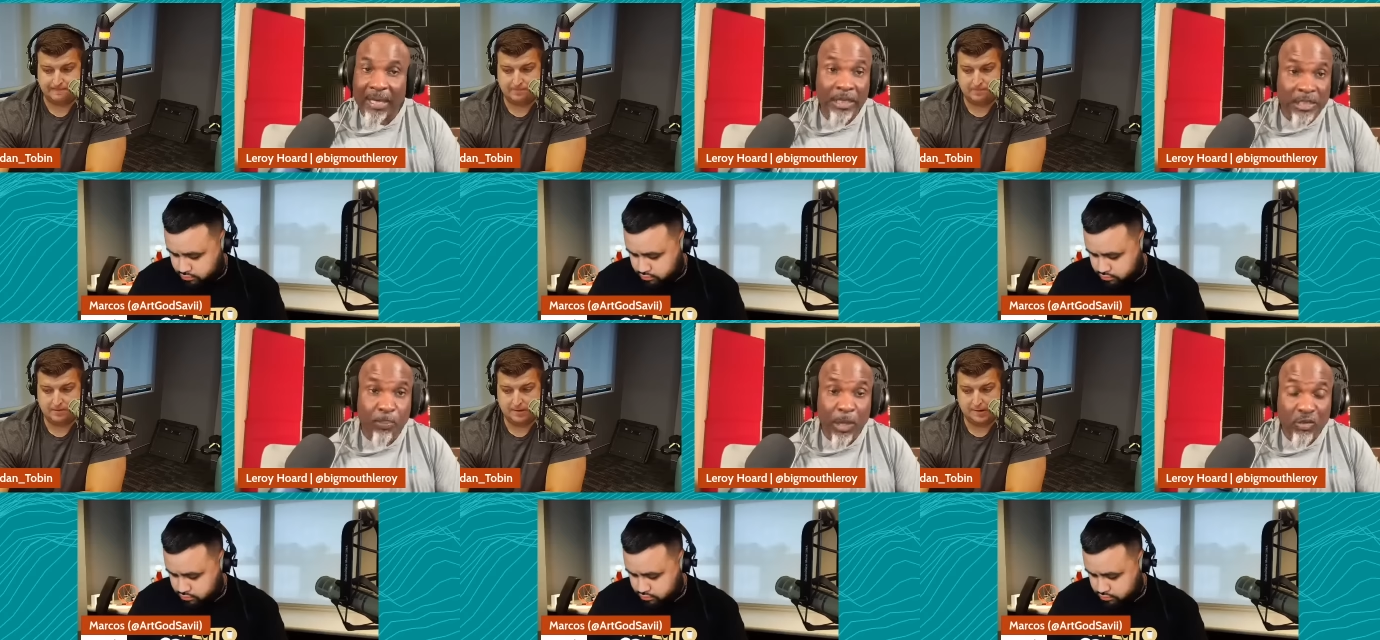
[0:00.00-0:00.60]

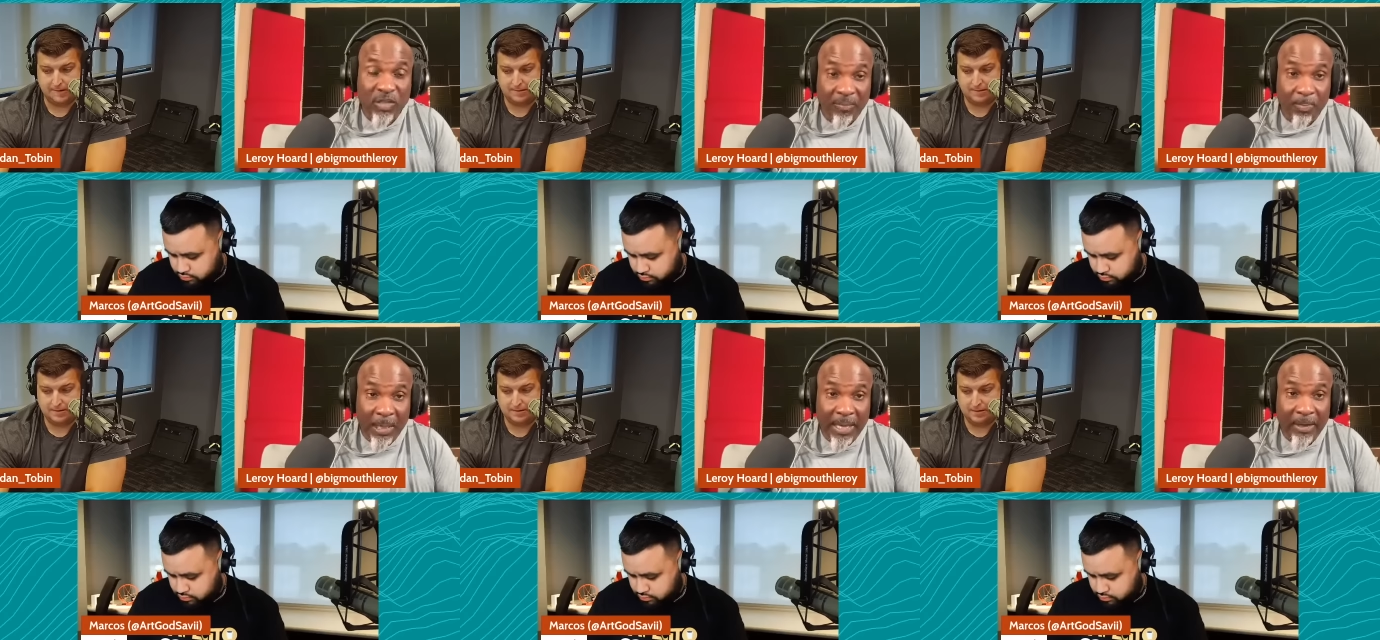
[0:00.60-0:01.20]
Speaker 1: explosive
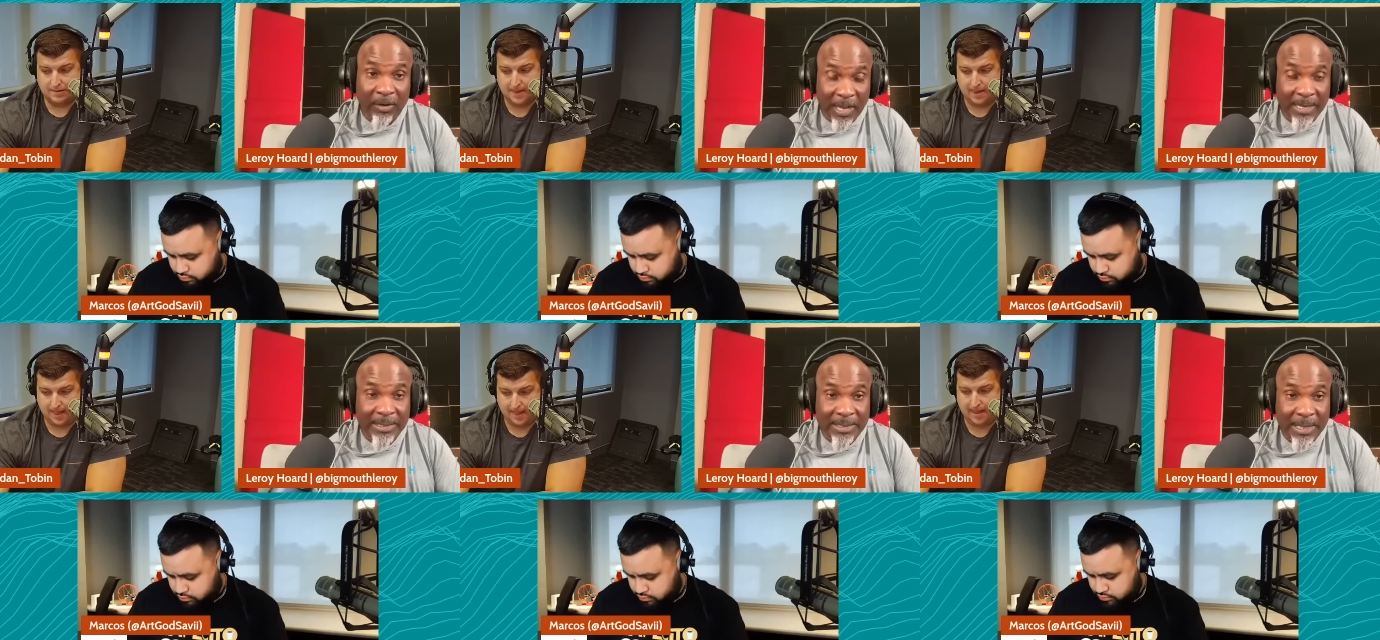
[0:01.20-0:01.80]
play or like
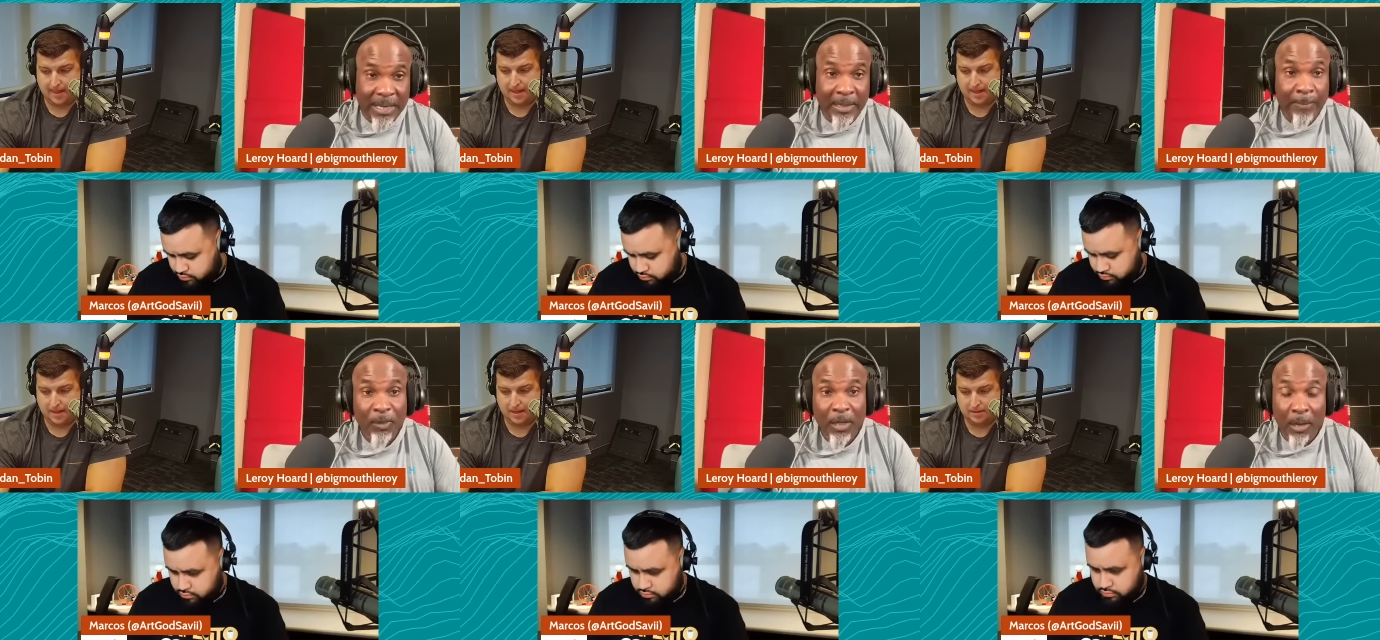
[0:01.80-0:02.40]
he said,
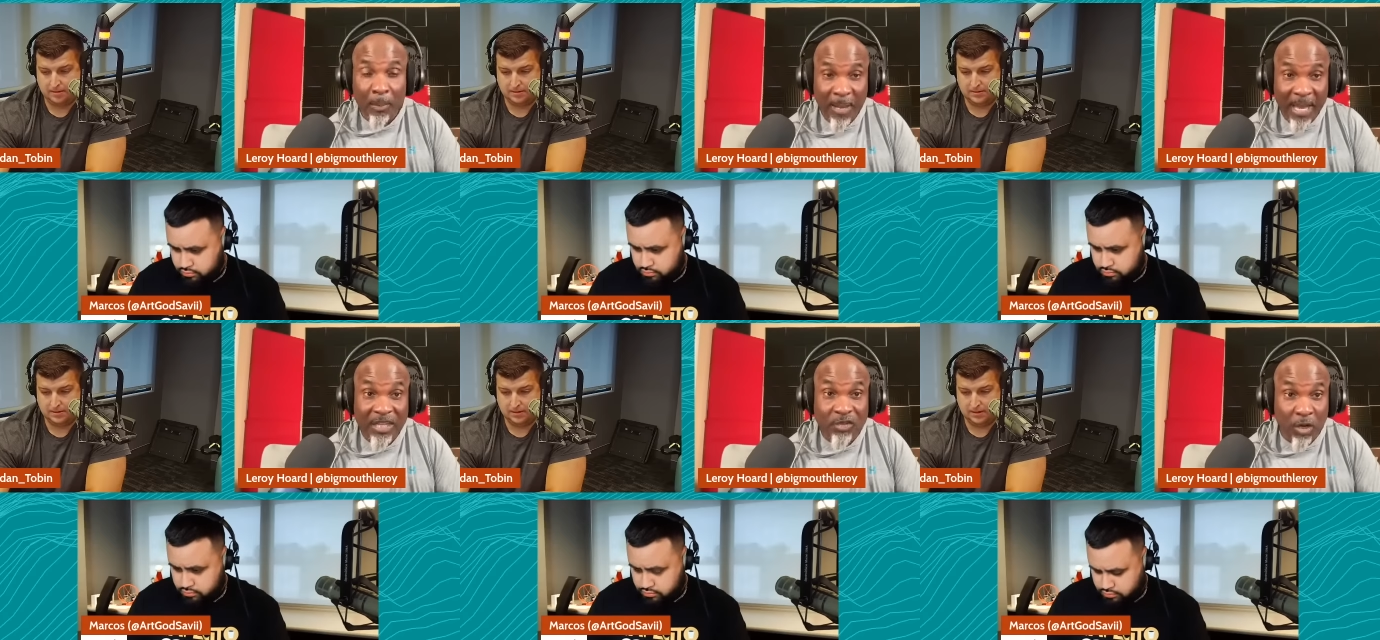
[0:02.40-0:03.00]
a
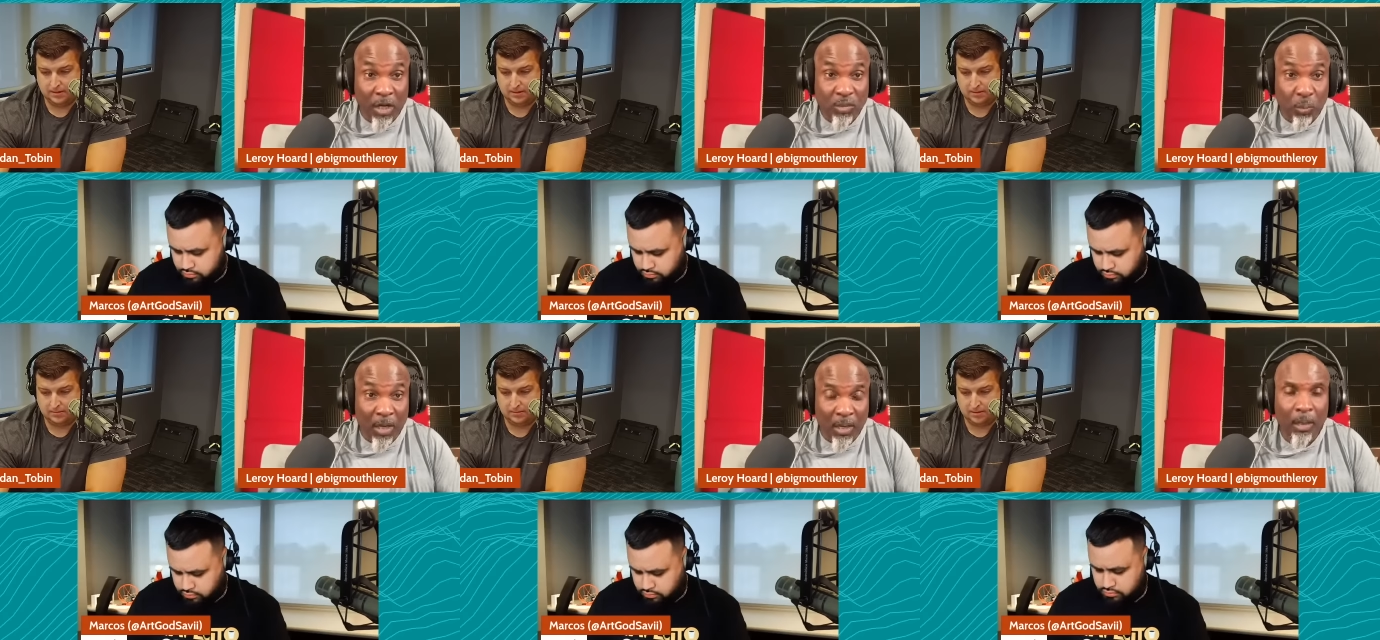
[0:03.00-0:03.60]
pass rush
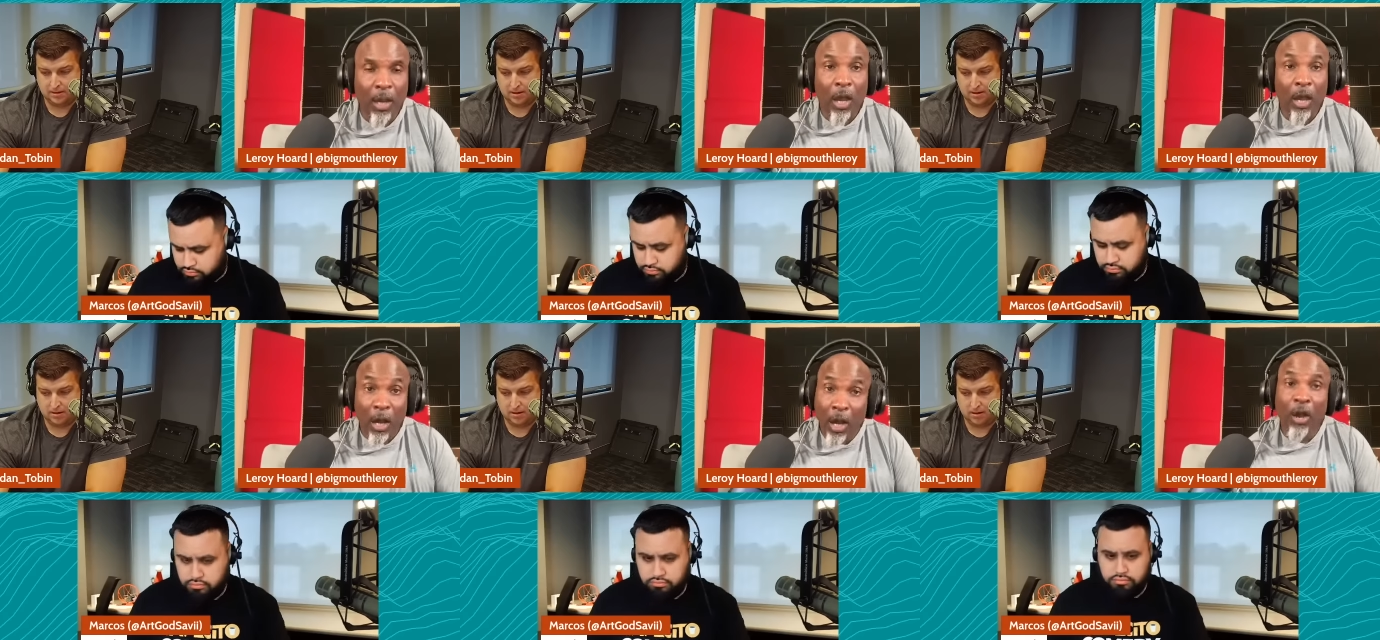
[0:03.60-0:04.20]
where,
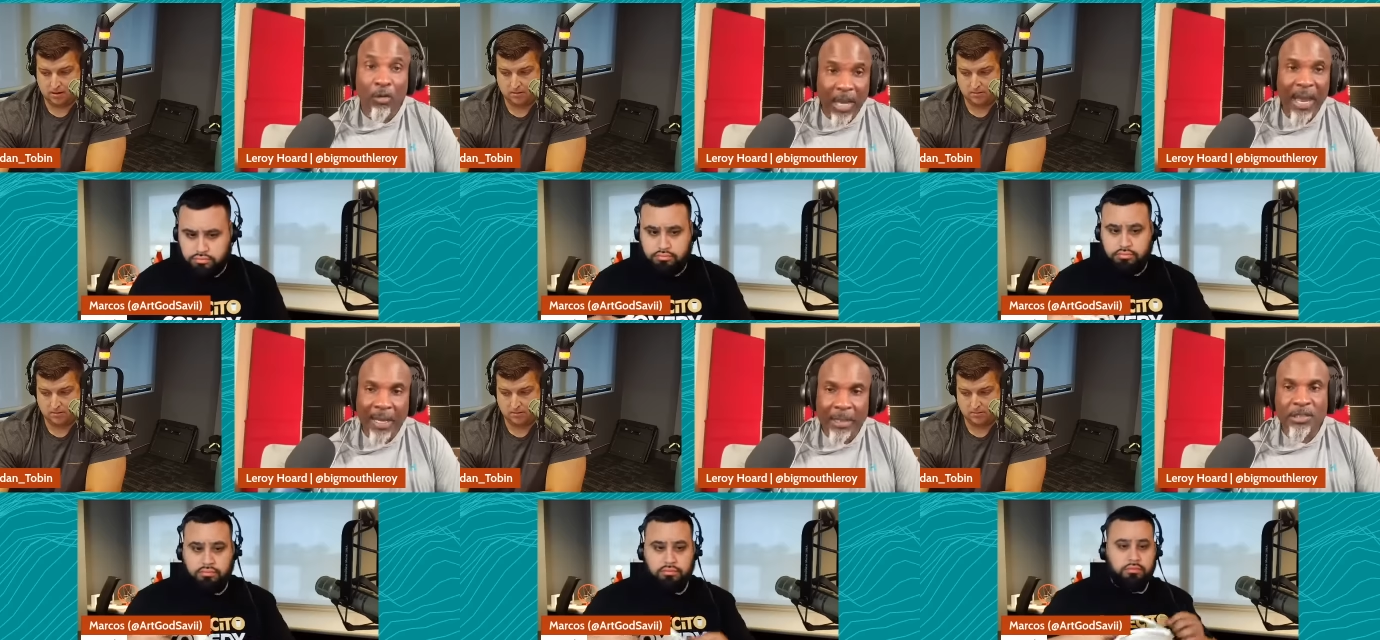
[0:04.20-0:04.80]
oh, okay,
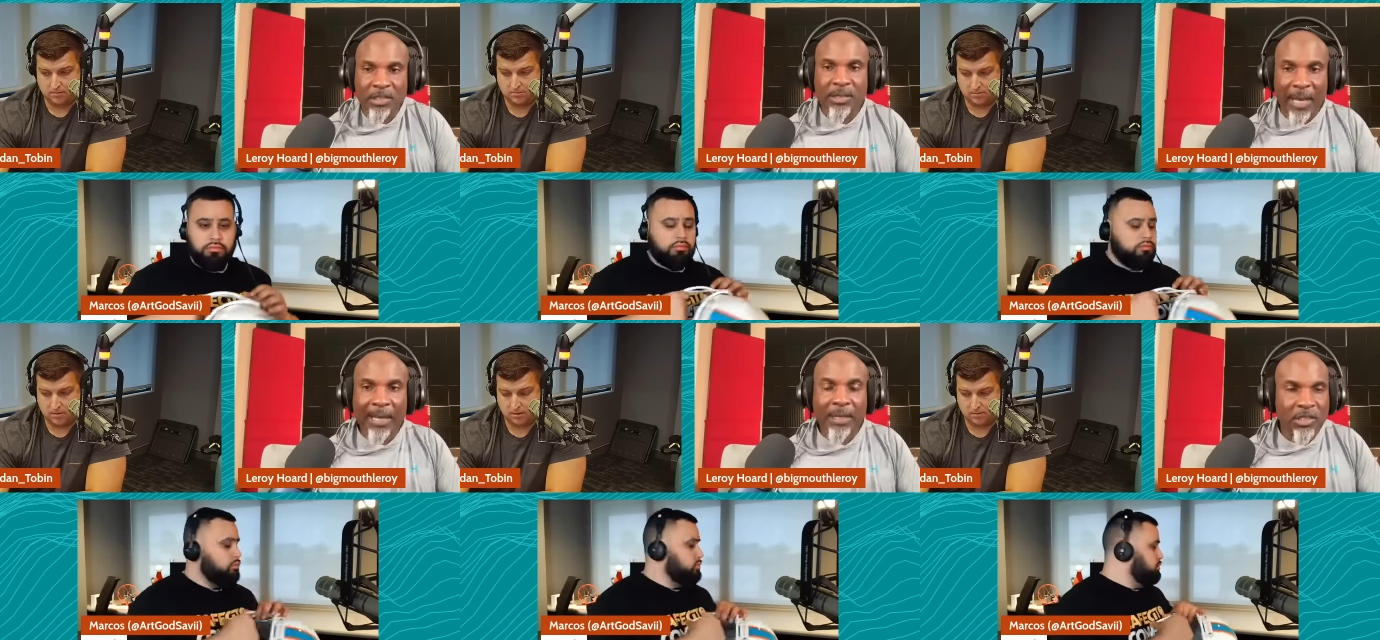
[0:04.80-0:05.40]
I can just
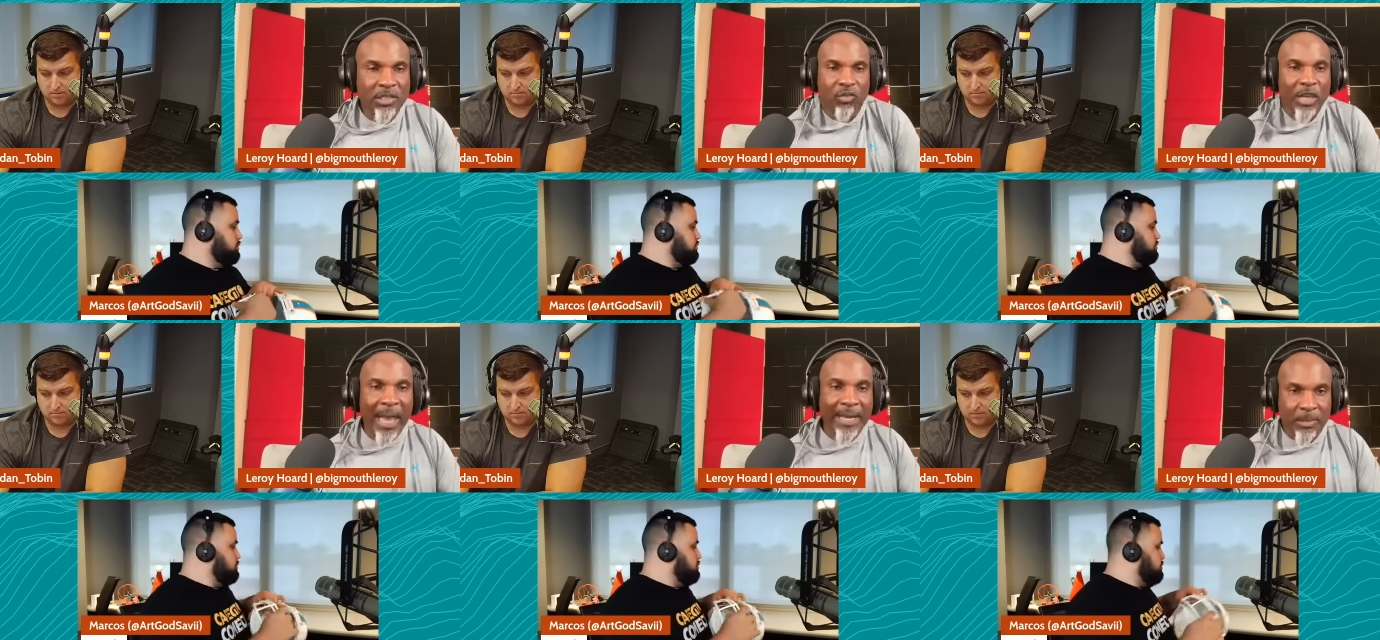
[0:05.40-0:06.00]
I can just relax and